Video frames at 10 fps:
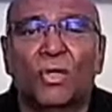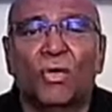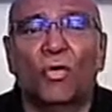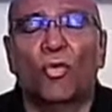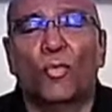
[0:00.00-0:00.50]

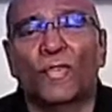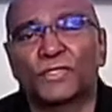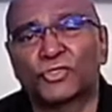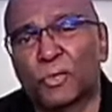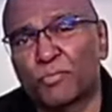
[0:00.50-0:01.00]
or whether
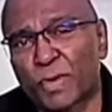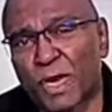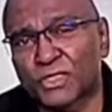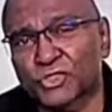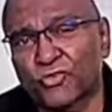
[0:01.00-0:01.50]
it's your
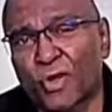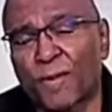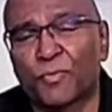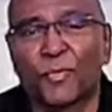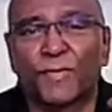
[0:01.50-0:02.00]
bra
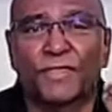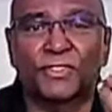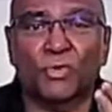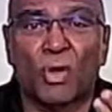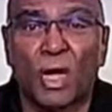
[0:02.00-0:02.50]
strap or whether
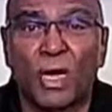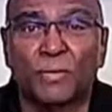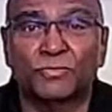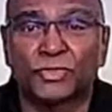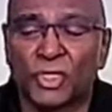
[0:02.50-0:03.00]
it's your
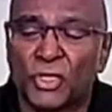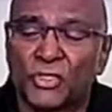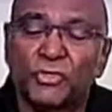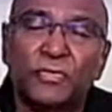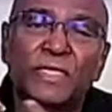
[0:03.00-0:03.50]
arms.
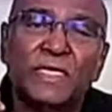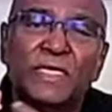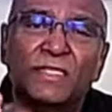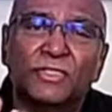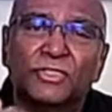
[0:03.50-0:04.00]
You
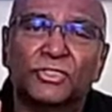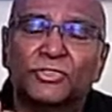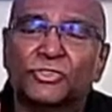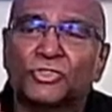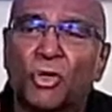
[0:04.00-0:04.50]
need this
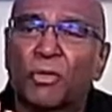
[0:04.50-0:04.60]
shock